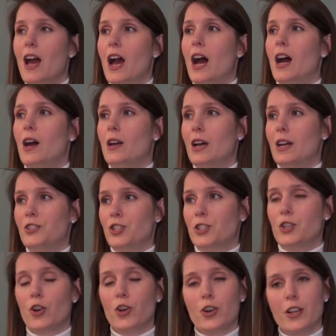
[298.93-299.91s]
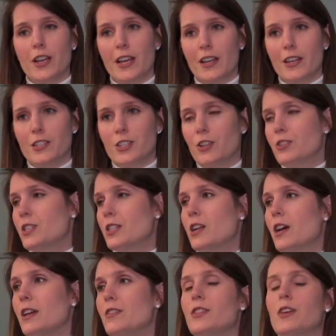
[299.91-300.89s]
I just heard an anecdote
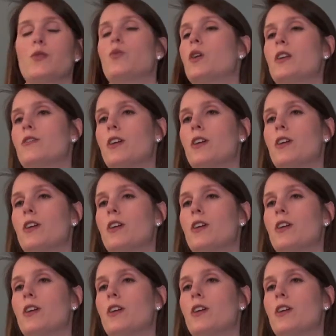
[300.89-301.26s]
tonight that one